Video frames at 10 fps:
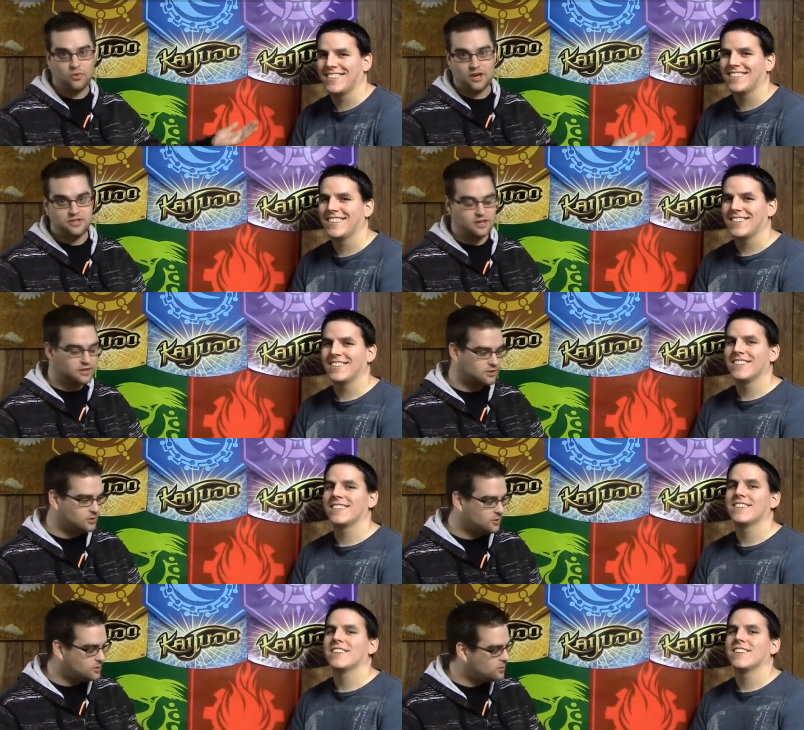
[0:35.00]

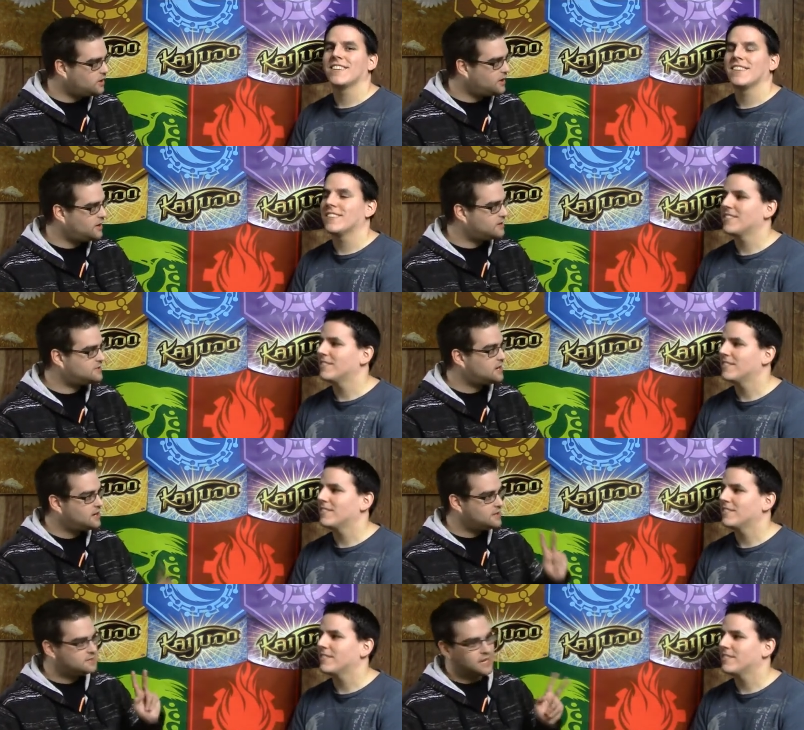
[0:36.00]
Speaker 1: Raijinku, who is
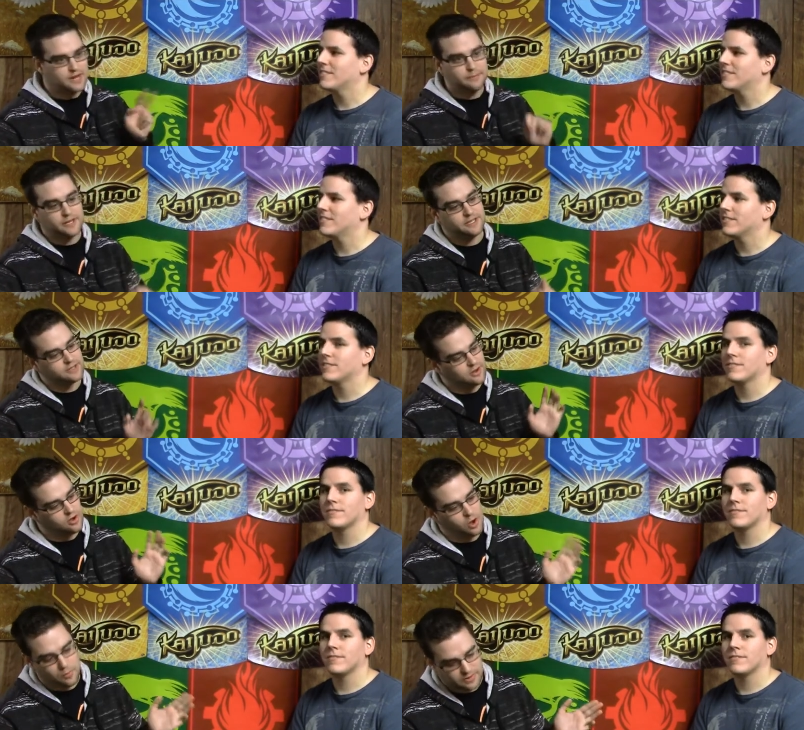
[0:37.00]
second place,
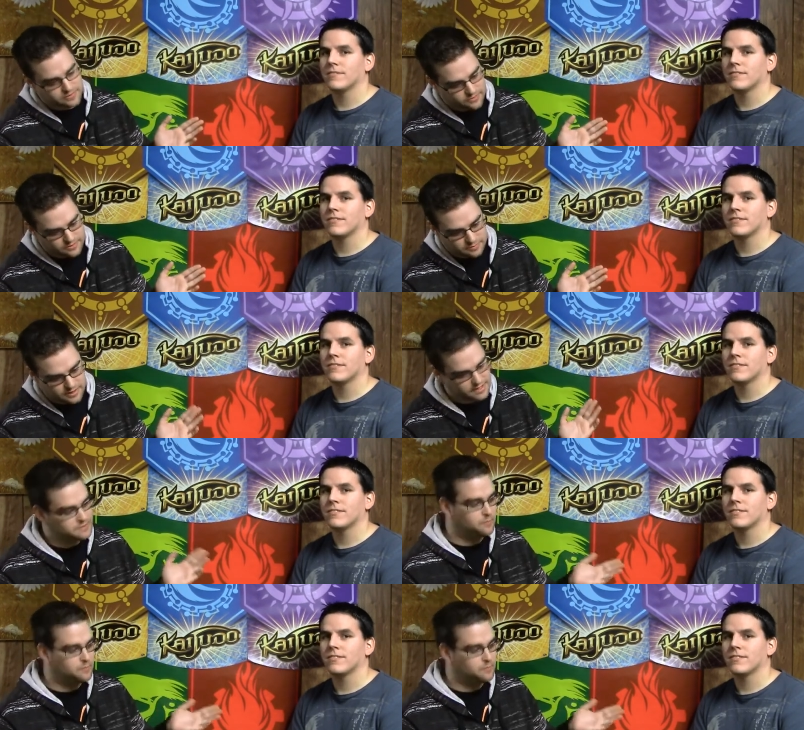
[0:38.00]
almost first place,